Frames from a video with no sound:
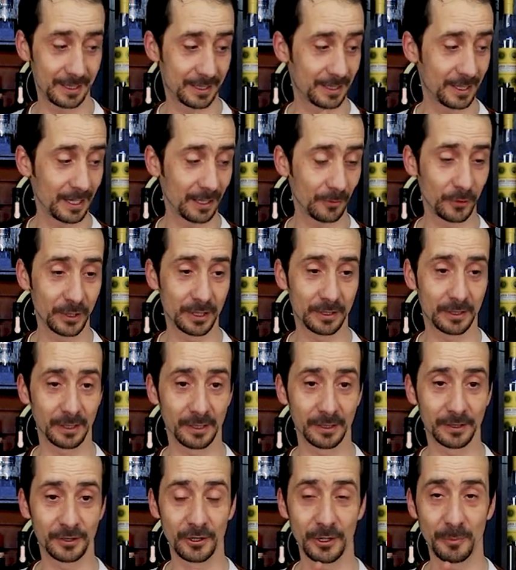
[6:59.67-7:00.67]
it's done with
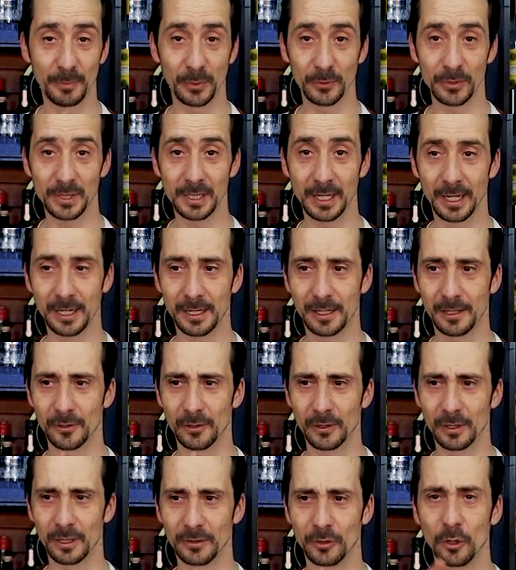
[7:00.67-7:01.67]
triple sec
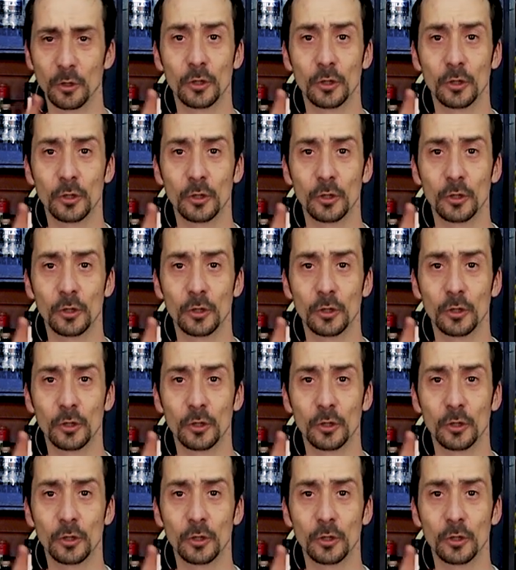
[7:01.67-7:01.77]
or